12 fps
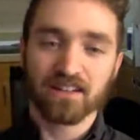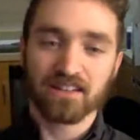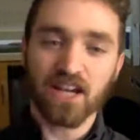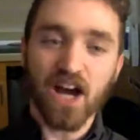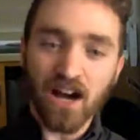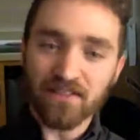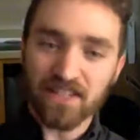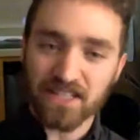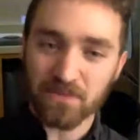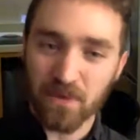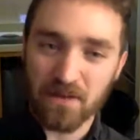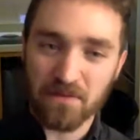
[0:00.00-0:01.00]
The
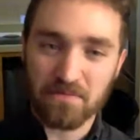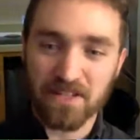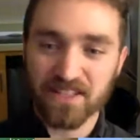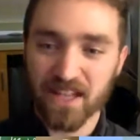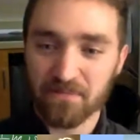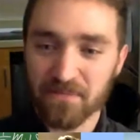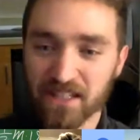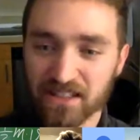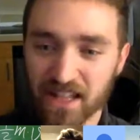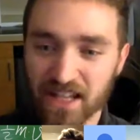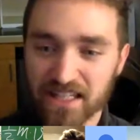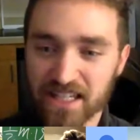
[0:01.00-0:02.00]
obvious way would be something
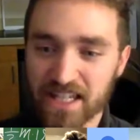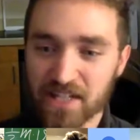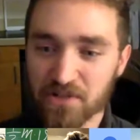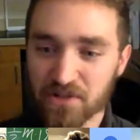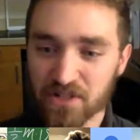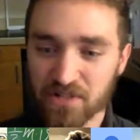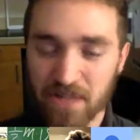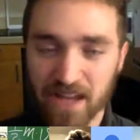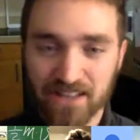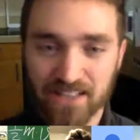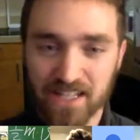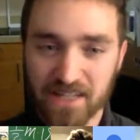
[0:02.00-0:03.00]
like
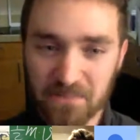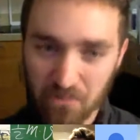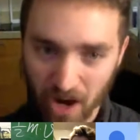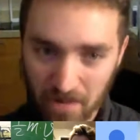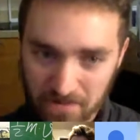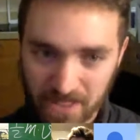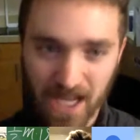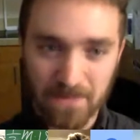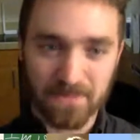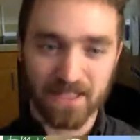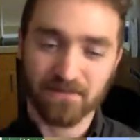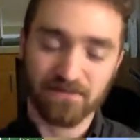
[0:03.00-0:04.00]
introspecting prop
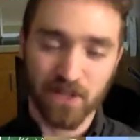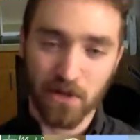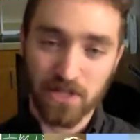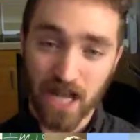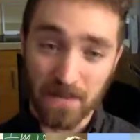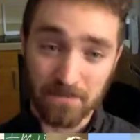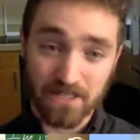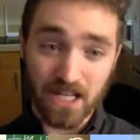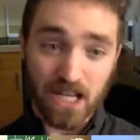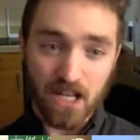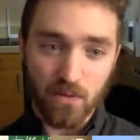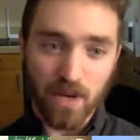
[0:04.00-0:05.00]
types and flow
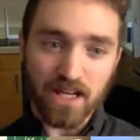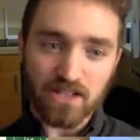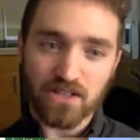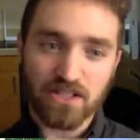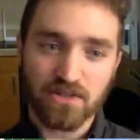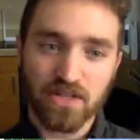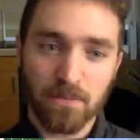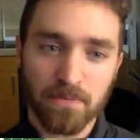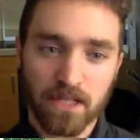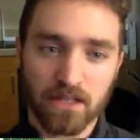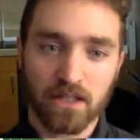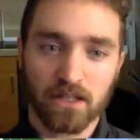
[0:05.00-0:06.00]
types. We actually do
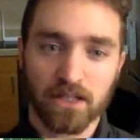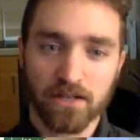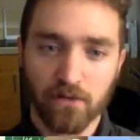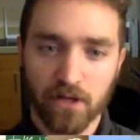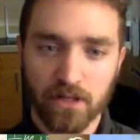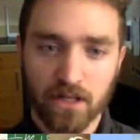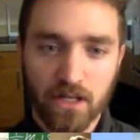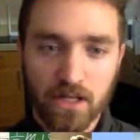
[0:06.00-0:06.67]
something a little different.